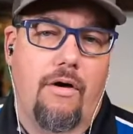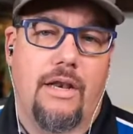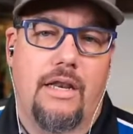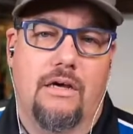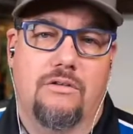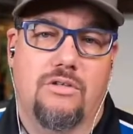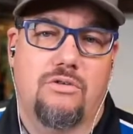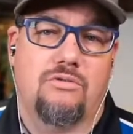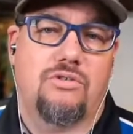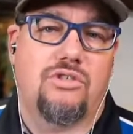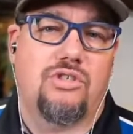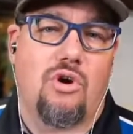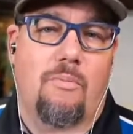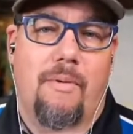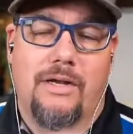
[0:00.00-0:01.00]
and he'll do
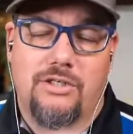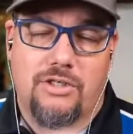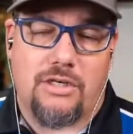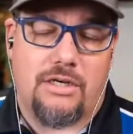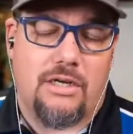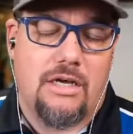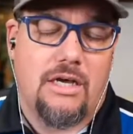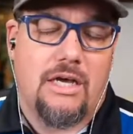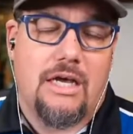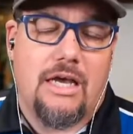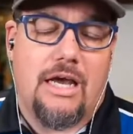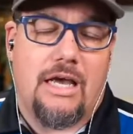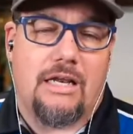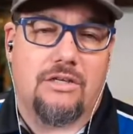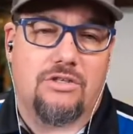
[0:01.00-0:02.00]
so much in
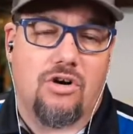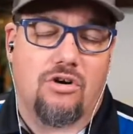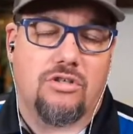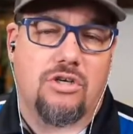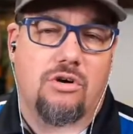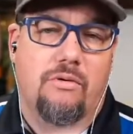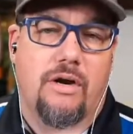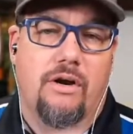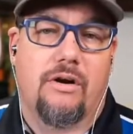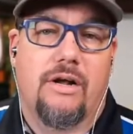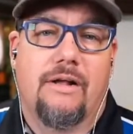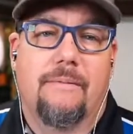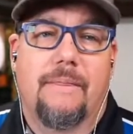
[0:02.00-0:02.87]
his darts career.